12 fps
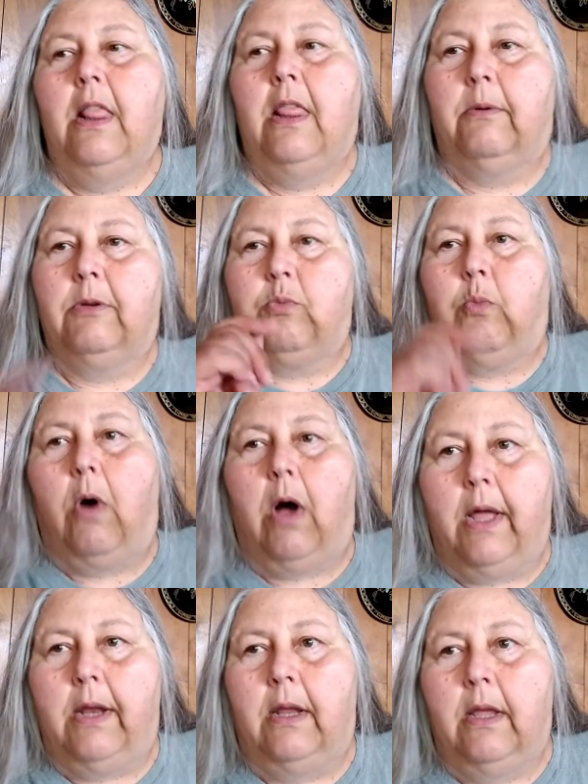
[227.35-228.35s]
There was
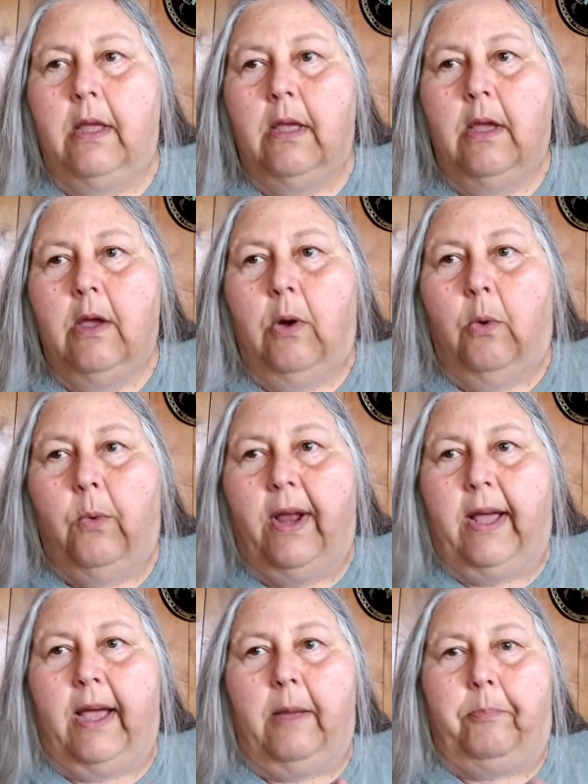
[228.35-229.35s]
one when
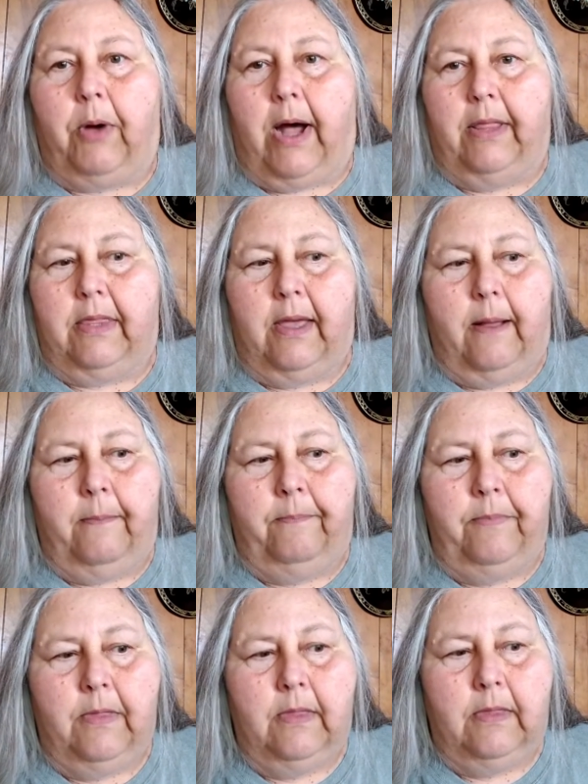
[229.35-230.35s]
I bought them